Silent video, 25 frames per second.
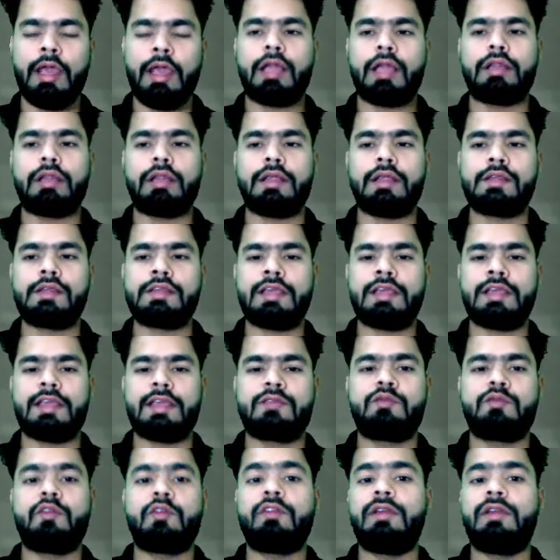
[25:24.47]
in this
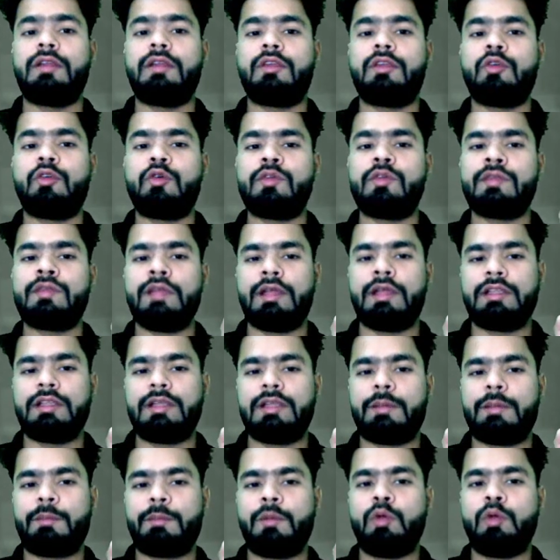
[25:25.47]
case we will use
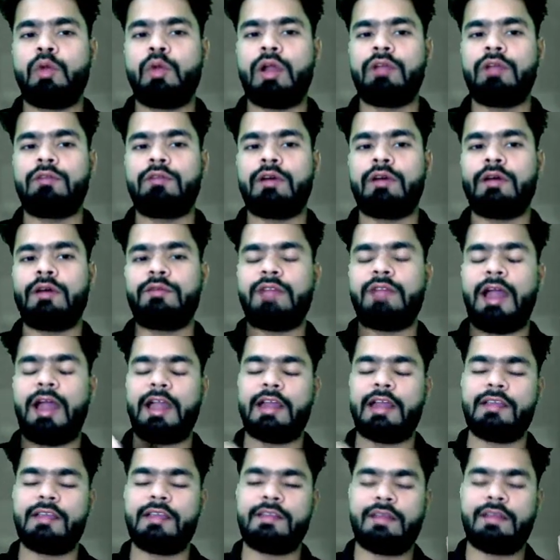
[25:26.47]
the plural verb,
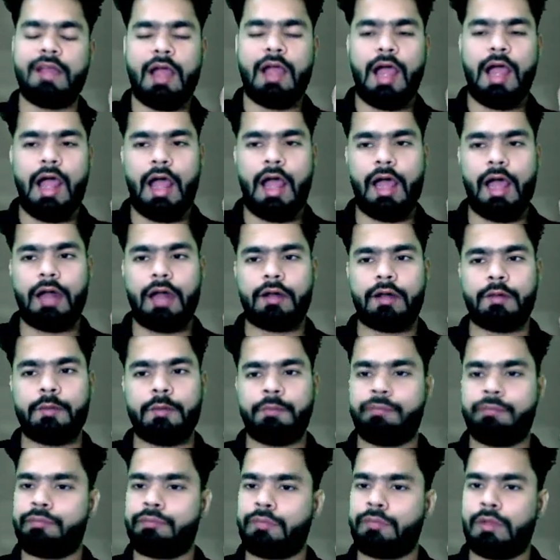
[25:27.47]
that is are.
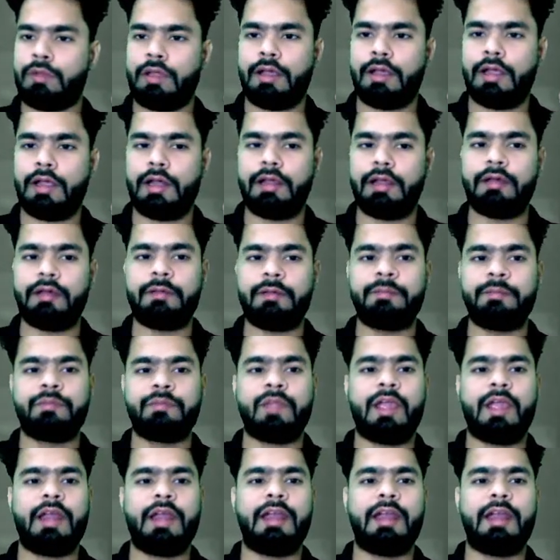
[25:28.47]
Clear?